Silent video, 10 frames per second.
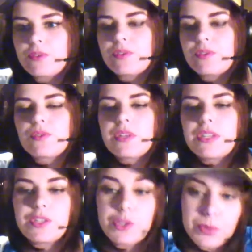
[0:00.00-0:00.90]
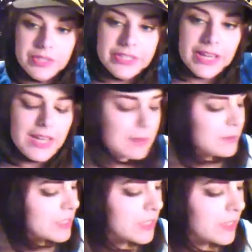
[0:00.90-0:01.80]
also in newer
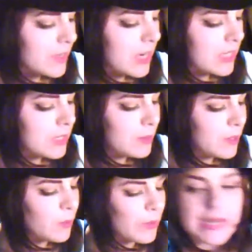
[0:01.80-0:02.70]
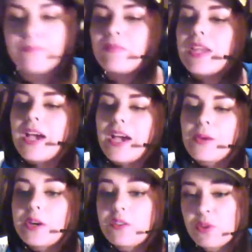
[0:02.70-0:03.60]
times, since I get a little bit of weight, I
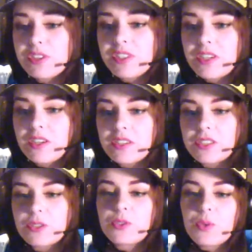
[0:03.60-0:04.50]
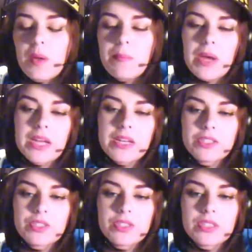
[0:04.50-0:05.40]
wear corset under, so I might
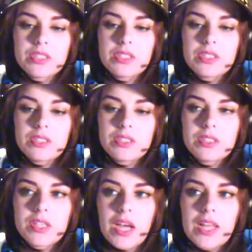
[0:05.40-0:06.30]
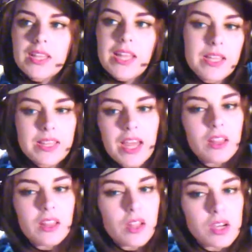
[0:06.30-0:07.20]
actually, I like that
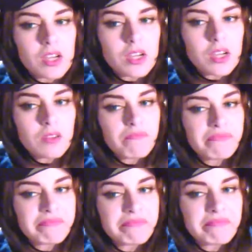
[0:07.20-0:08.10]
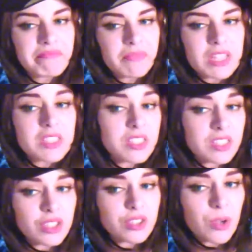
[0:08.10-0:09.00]
look
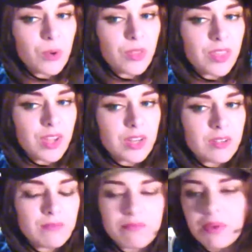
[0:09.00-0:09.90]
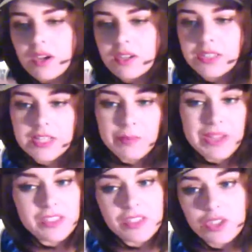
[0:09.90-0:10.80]
since they're so thin, but that
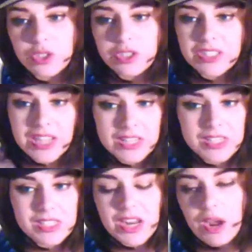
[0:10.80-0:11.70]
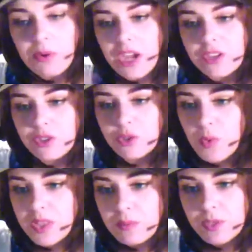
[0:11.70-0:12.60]
depends on your taste and how casual
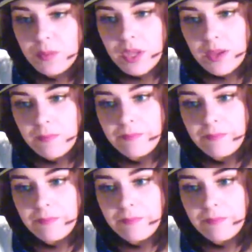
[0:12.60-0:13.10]
you want them to be.